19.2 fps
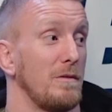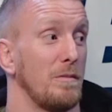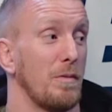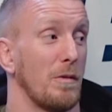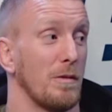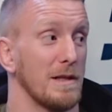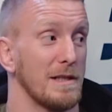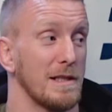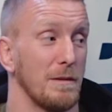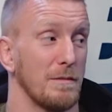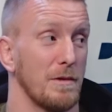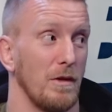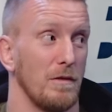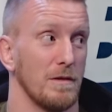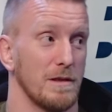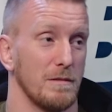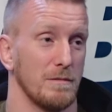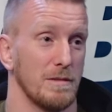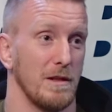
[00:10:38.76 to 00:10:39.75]
we probably skipped
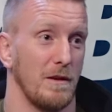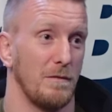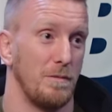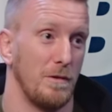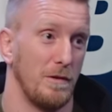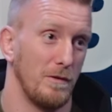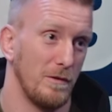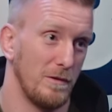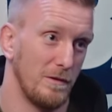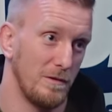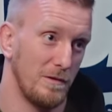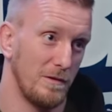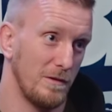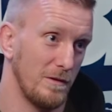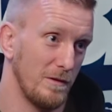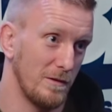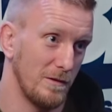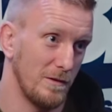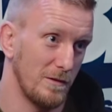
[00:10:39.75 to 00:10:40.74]
over some stuff, but
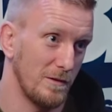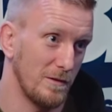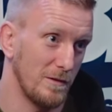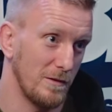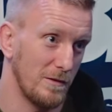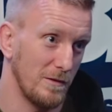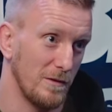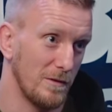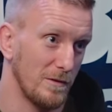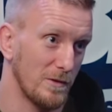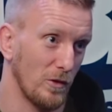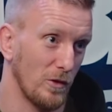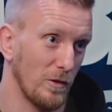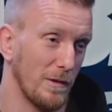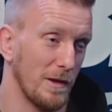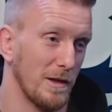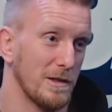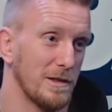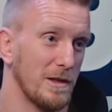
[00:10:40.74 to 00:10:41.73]
talking
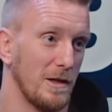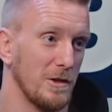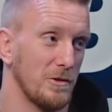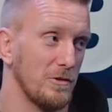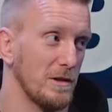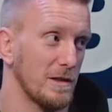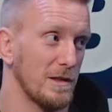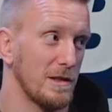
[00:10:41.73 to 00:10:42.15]
about the surgery